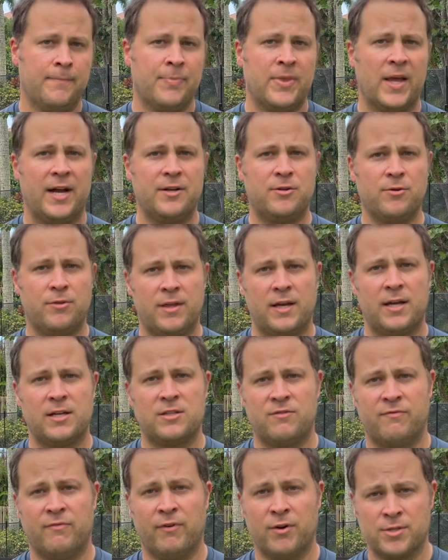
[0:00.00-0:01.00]
I do think it's
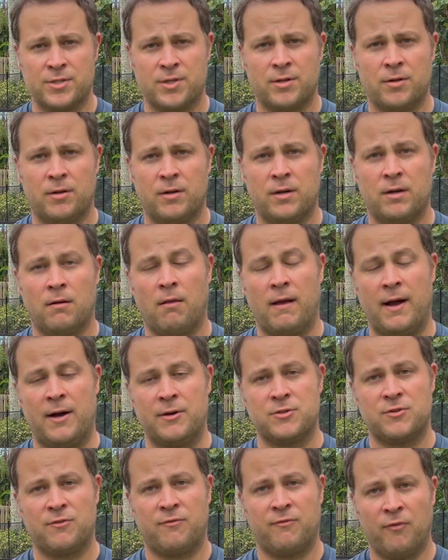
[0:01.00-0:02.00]
versatile and
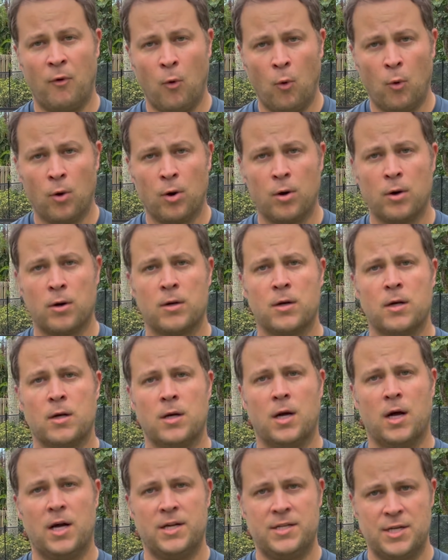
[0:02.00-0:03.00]
allows for
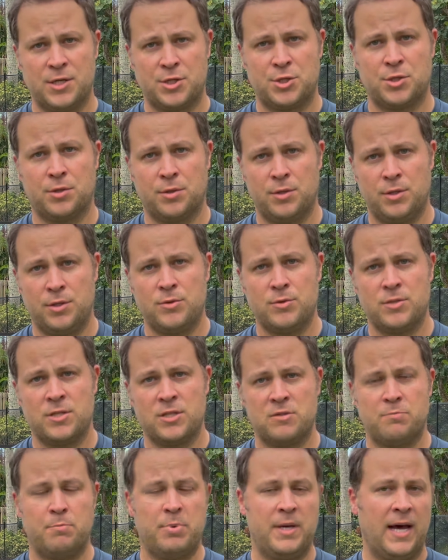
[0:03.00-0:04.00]
additional uses
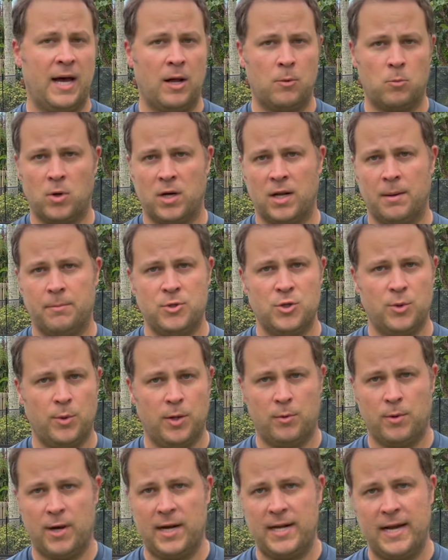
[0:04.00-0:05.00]
beyond what I'm doing
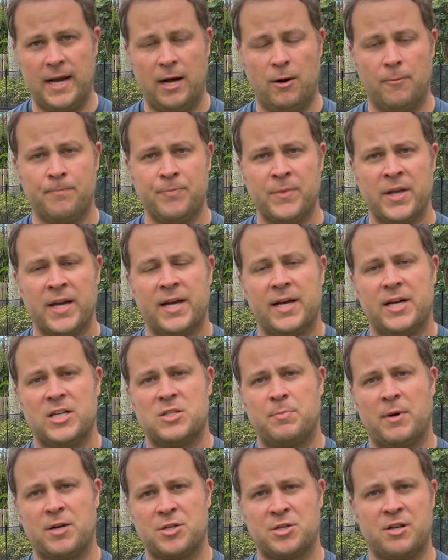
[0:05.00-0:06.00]
right now,
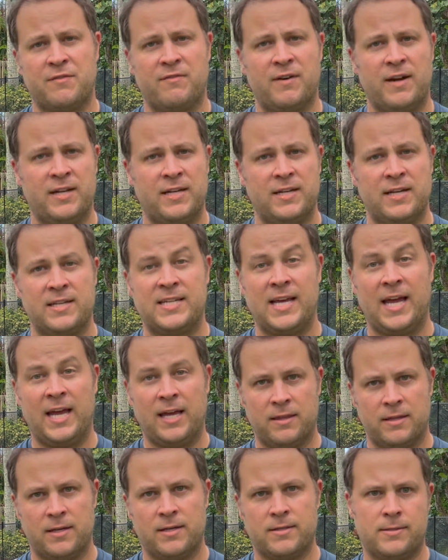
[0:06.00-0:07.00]
especially if I need to take
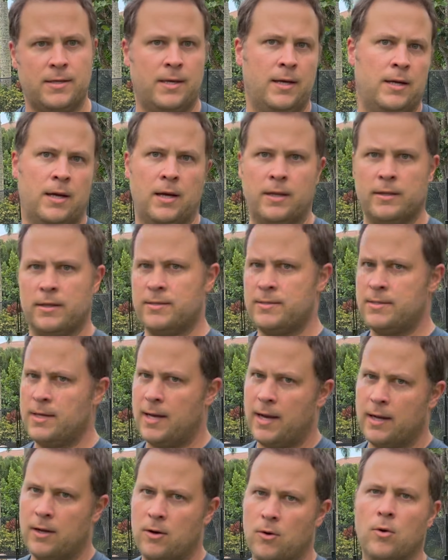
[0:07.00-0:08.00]
this in on the
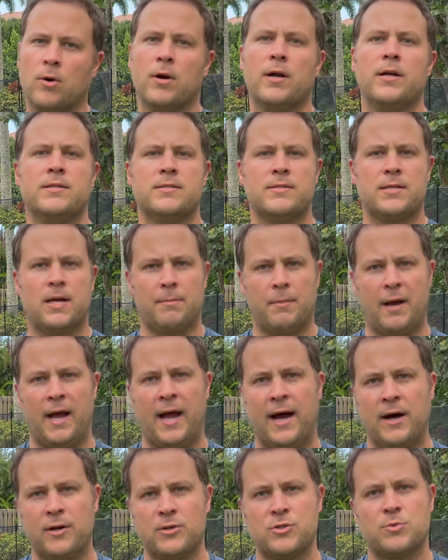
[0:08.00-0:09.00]
deck or inside my
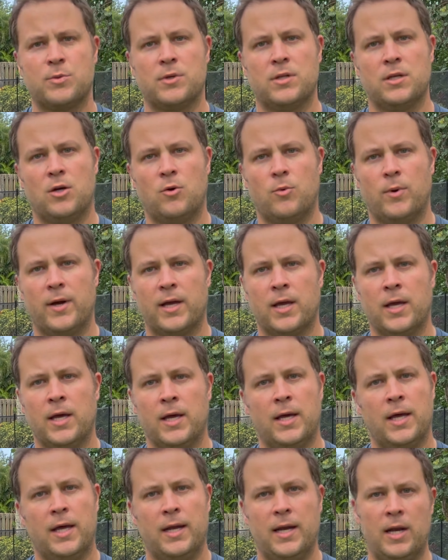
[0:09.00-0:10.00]
house really quick
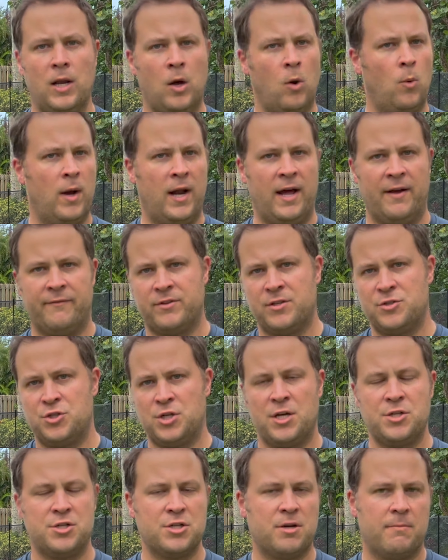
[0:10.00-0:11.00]
and I don't have to
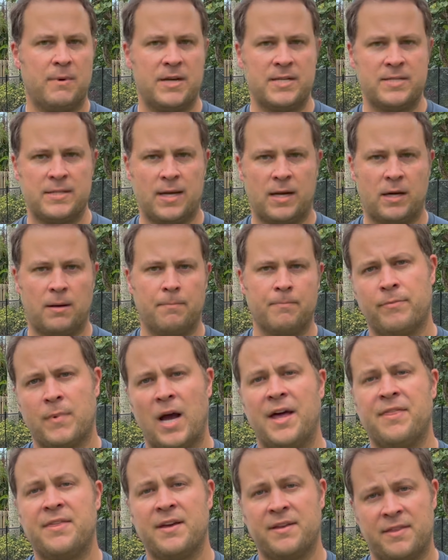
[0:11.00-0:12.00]
change up my setup. I
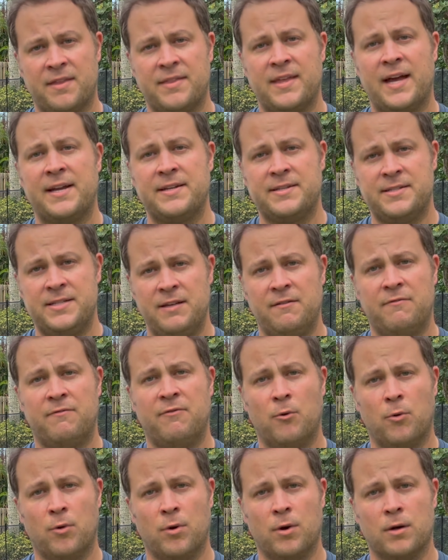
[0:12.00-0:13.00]
think that
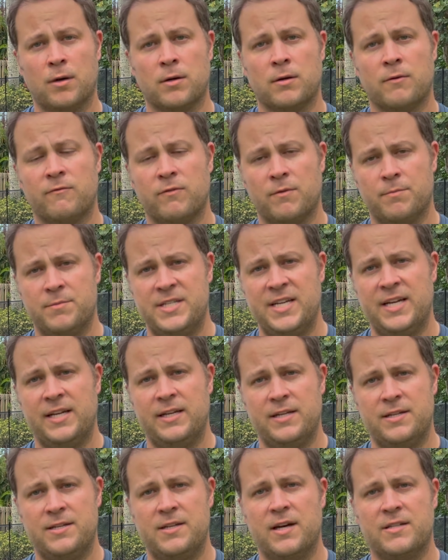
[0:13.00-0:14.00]
D4 from Deity
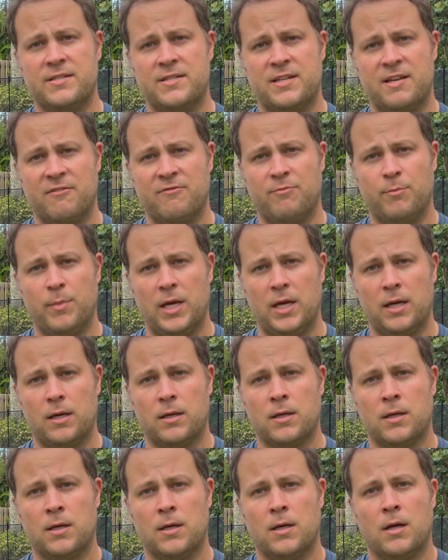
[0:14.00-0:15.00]
does give me
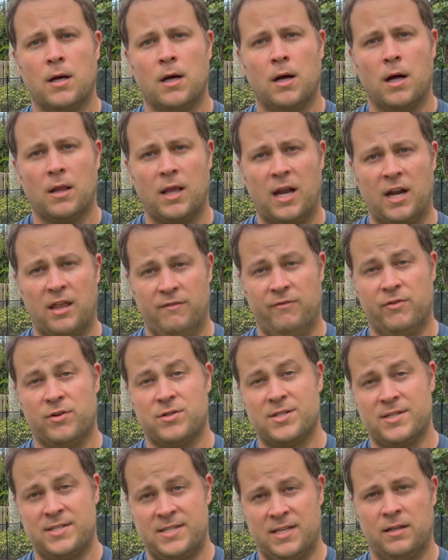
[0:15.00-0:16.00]
a lot of the
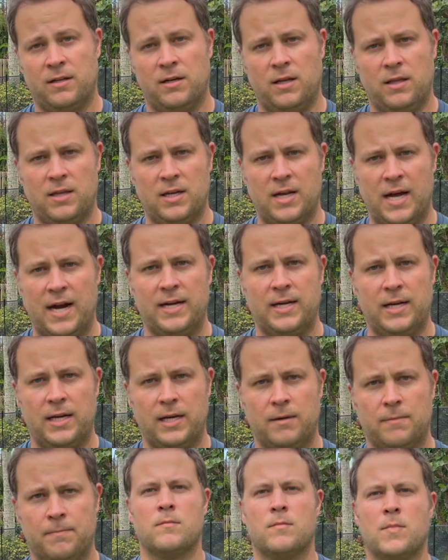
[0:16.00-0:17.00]
versatility that I need.
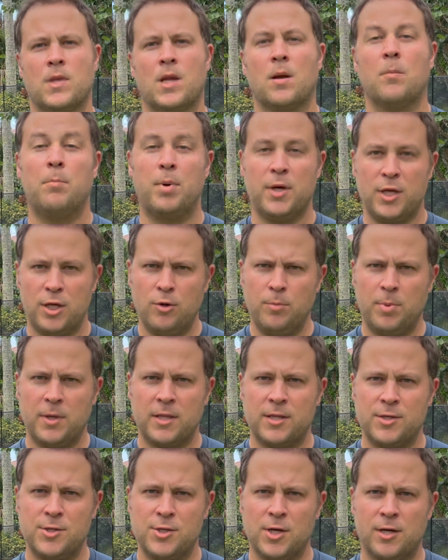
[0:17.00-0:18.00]
But you be
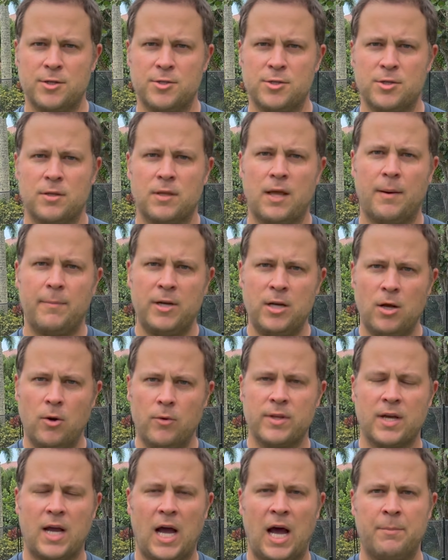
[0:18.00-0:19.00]
the judge. Let me know in
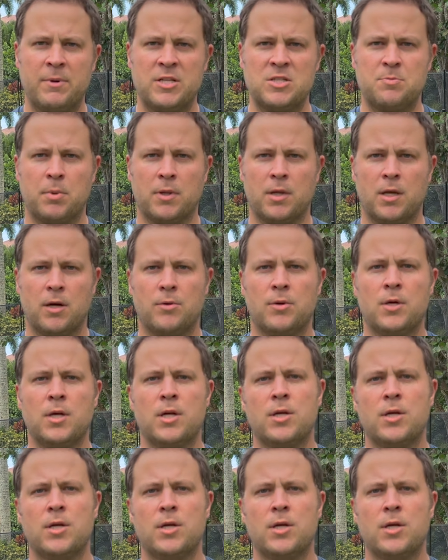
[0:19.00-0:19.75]
the comments below.